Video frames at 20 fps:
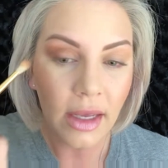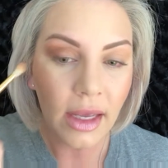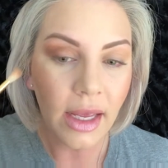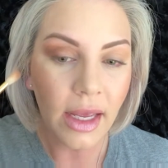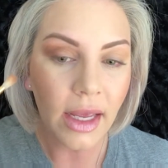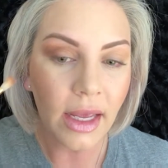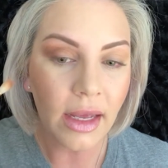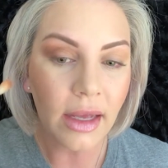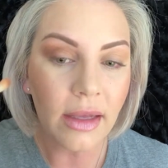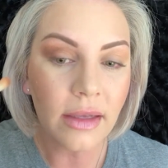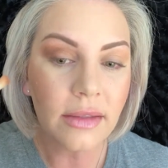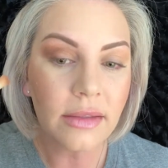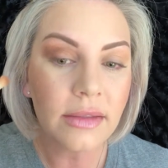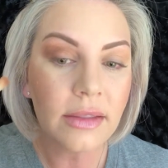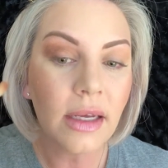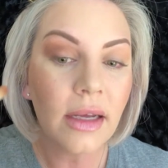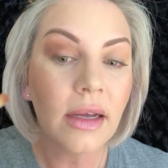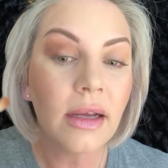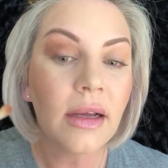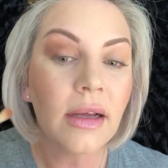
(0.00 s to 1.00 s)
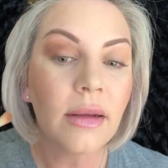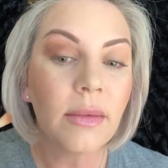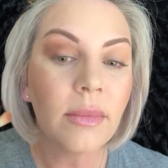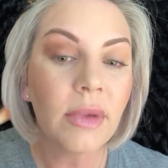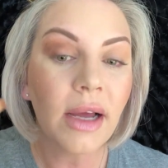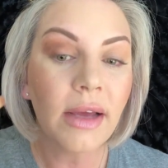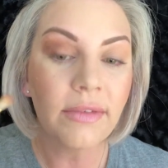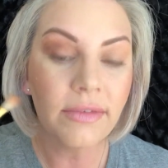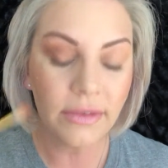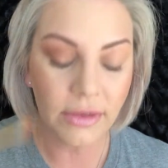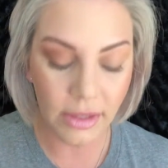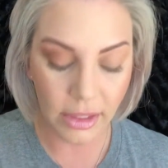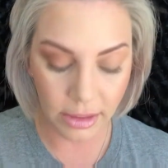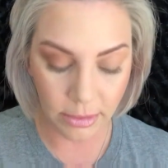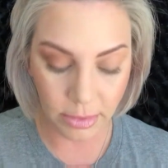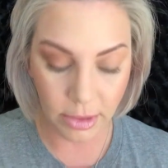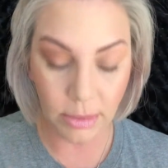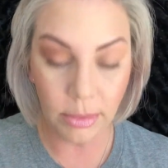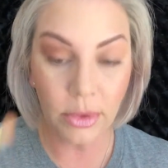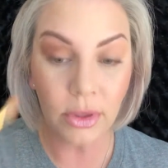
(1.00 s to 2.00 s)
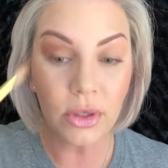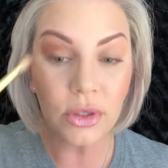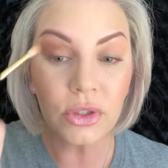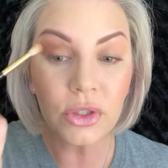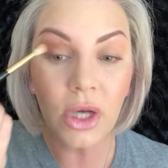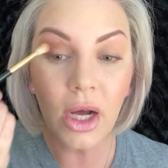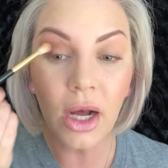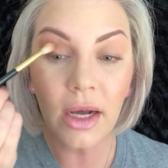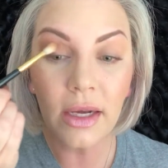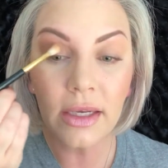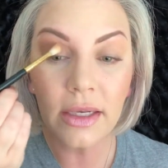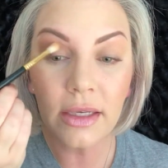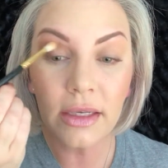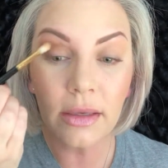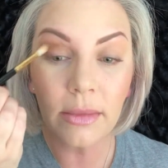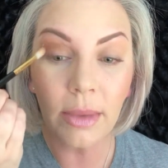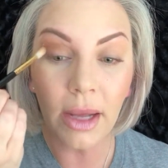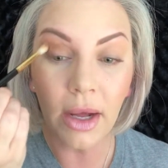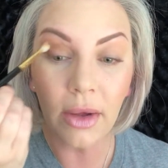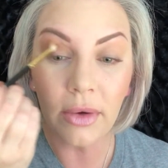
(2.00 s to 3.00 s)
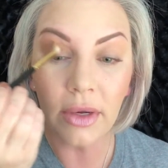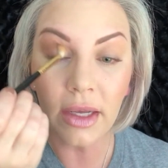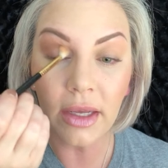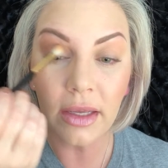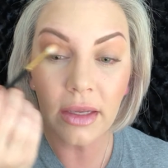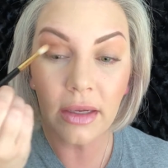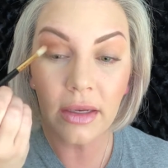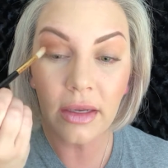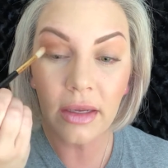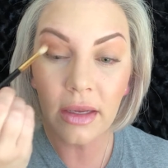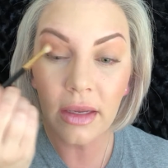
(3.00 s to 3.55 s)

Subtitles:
and I feel like people are talking about it,